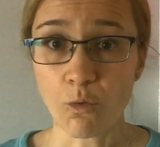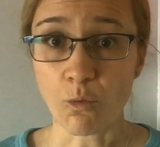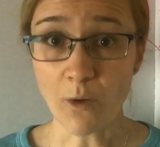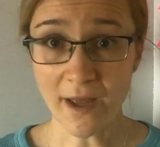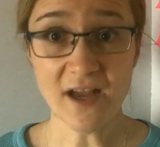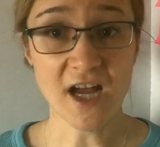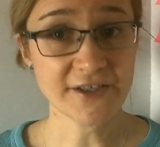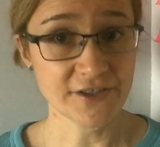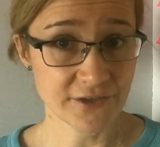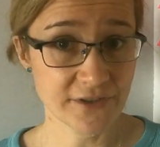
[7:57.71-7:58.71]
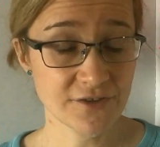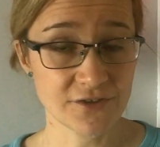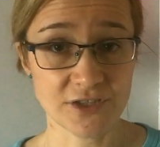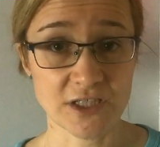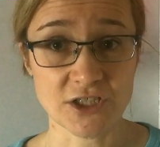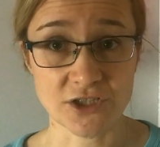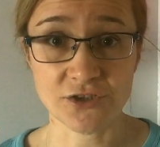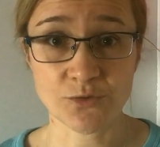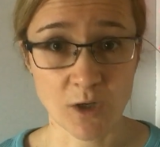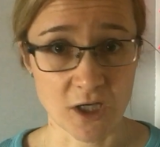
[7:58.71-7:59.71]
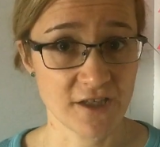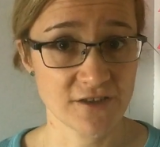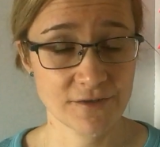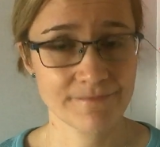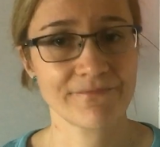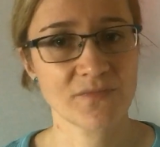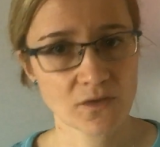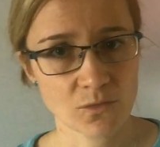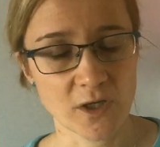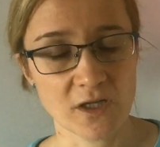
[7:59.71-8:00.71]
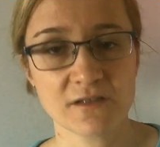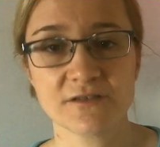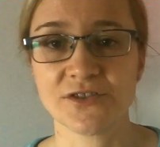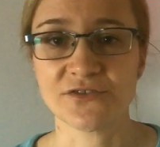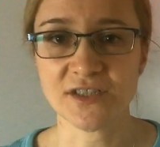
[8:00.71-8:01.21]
When are you going to teach these words? Well, so